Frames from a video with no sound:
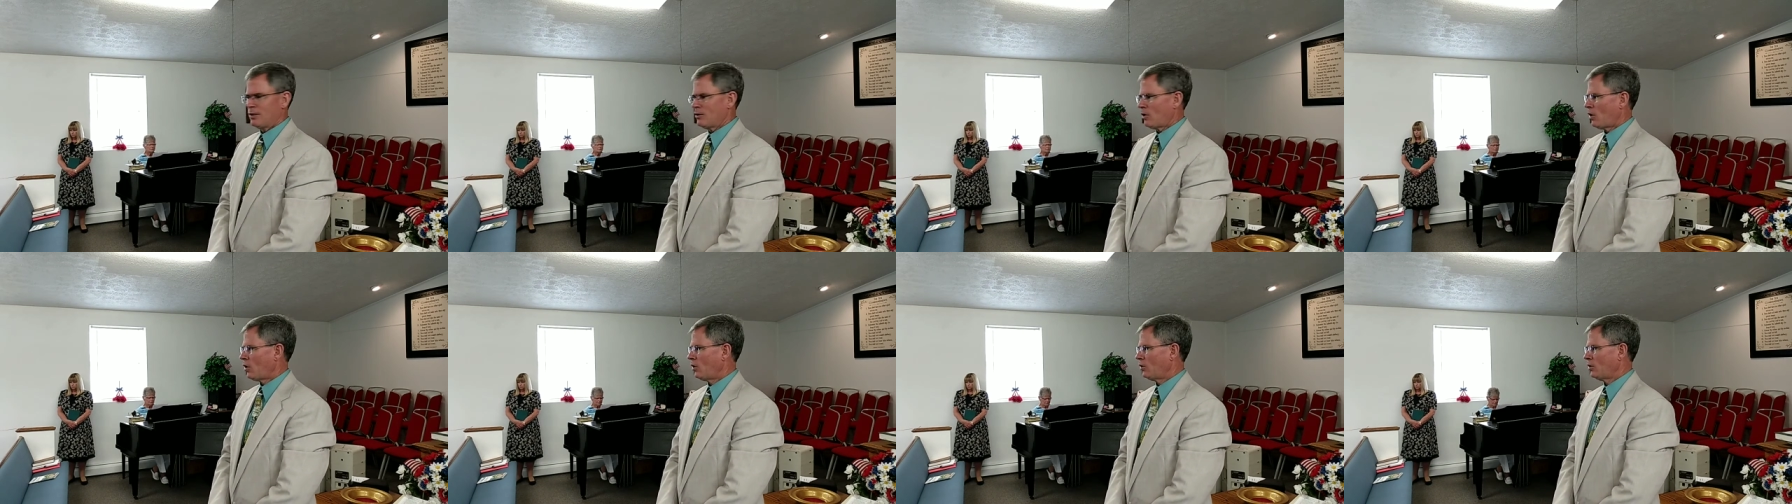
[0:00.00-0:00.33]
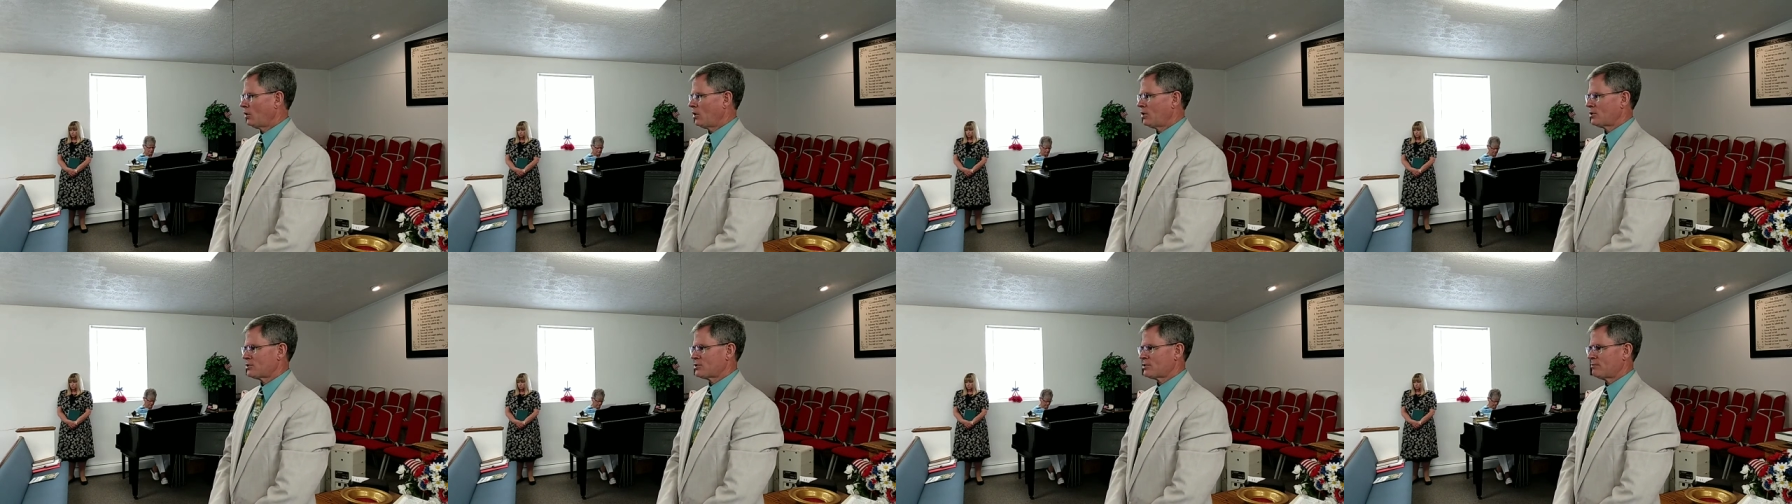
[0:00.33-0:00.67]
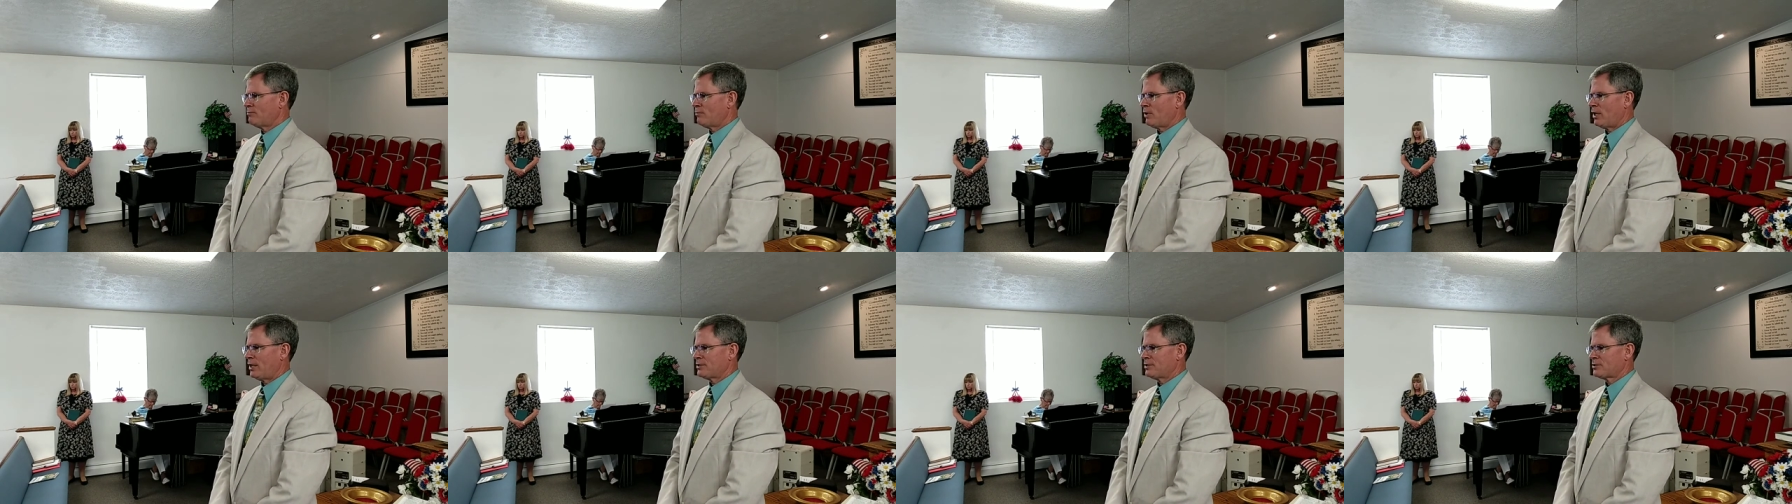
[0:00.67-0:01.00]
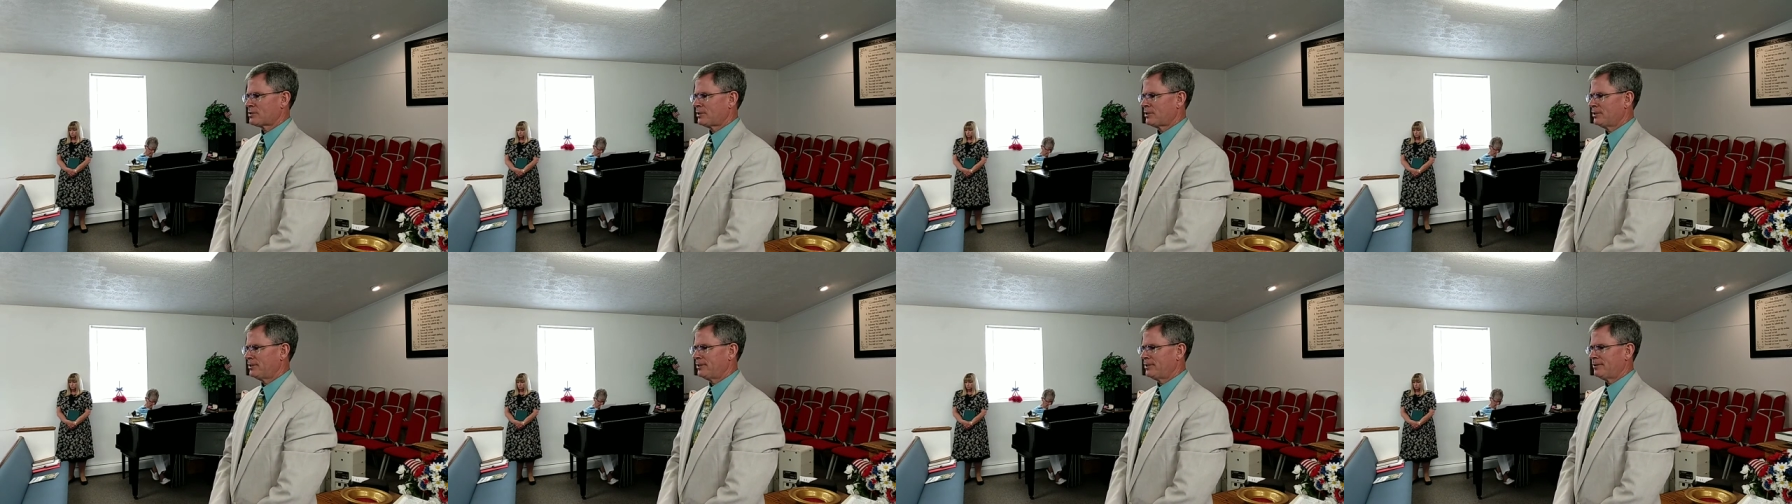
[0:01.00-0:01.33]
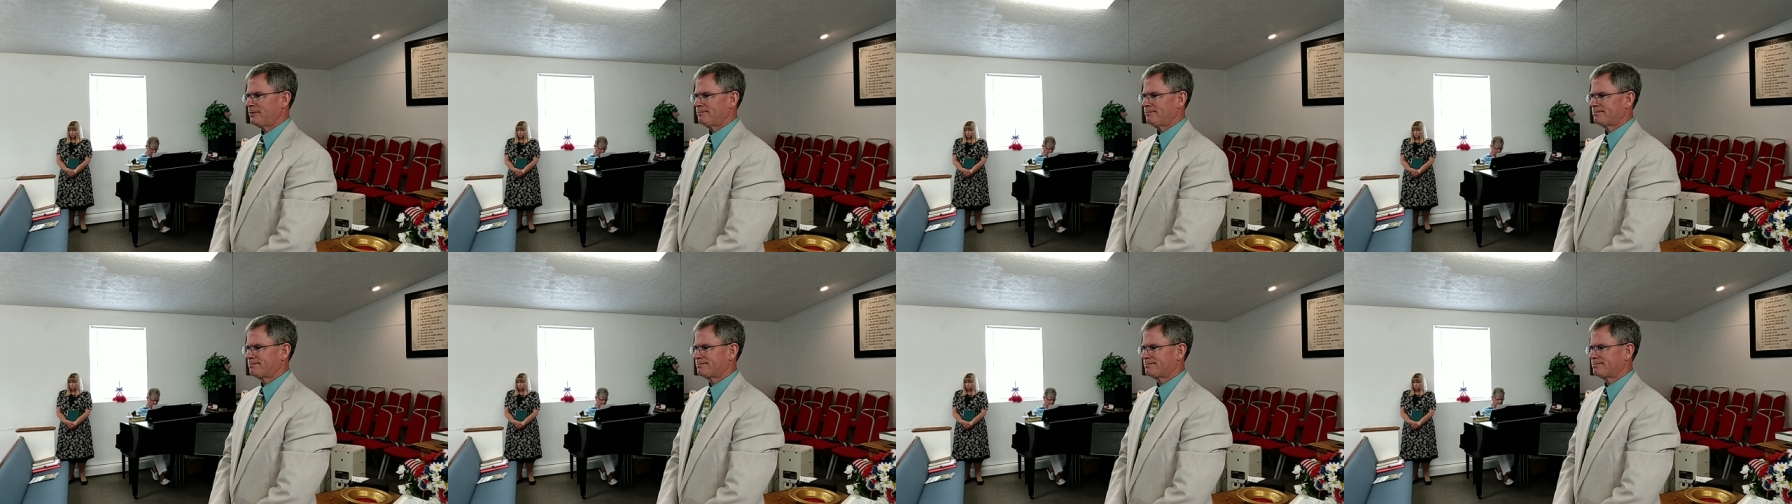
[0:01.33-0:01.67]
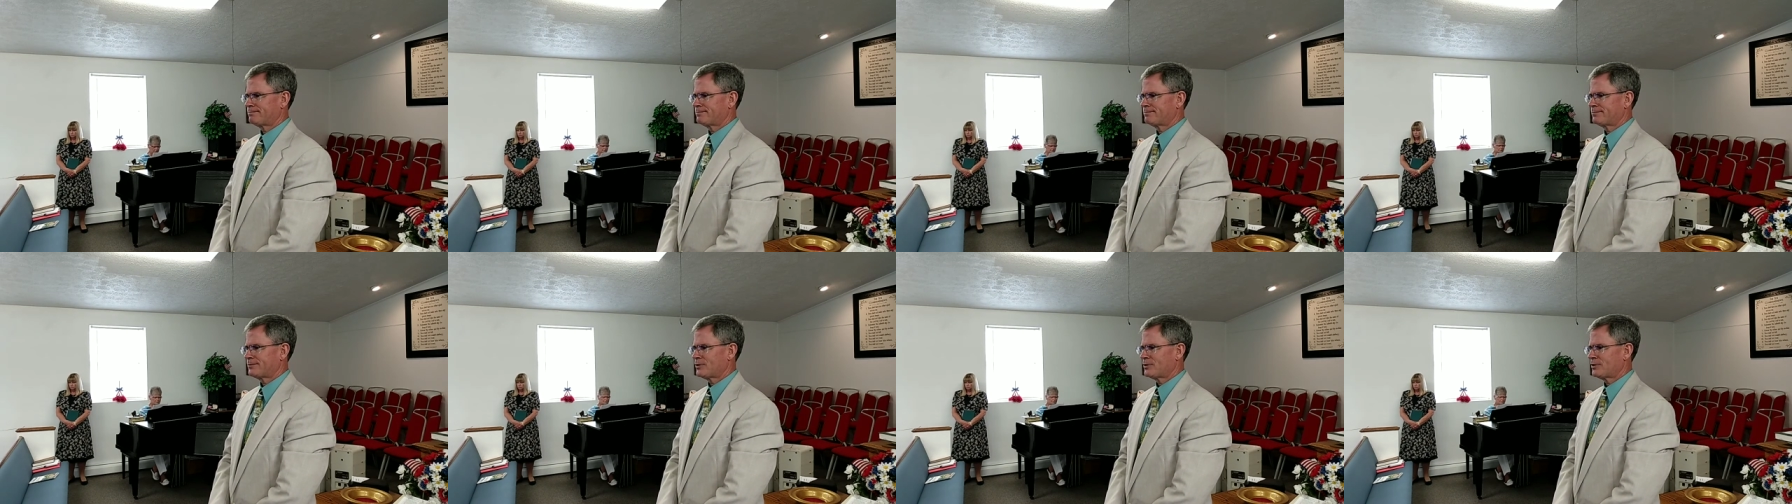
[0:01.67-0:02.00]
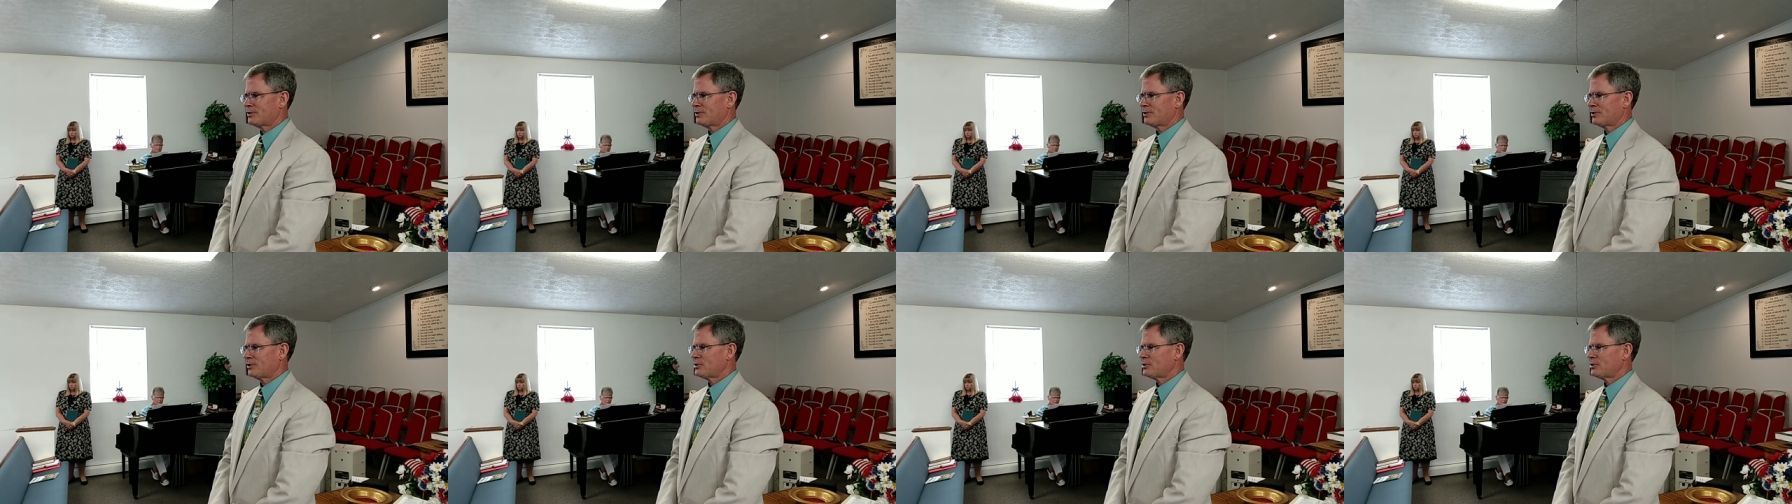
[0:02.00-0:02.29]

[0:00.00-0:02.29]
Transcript: All hearts and minds clear? Then